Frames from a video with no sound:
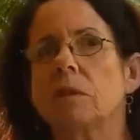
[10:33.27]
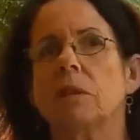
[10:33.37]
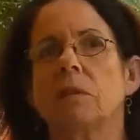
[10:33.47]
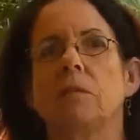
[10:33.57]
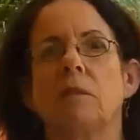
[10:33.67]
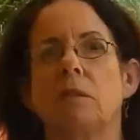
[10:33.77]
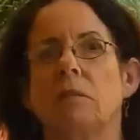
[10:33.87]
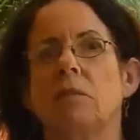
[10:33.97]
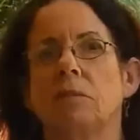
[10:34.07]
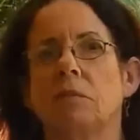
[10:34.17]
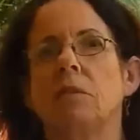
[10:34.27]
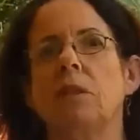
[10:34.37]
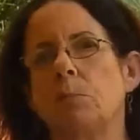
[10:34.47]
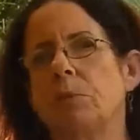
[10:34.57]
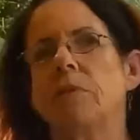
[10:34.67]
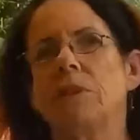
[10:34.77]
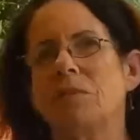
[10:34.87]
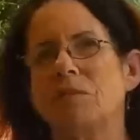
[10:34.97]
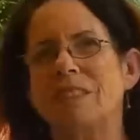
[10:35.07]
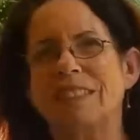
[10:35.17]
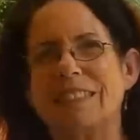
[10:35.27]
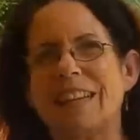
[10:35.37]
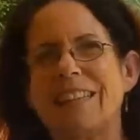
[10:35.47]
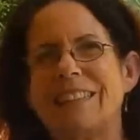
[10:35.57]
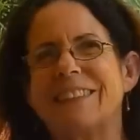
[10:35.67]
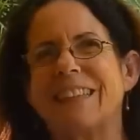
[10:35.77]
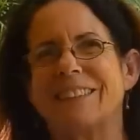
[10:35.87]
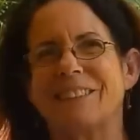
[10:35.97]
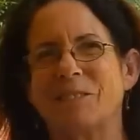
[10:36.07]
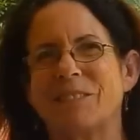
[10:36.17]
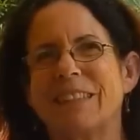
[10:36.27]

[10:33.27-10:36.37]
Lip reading: linked into the 10% of DNA that's active.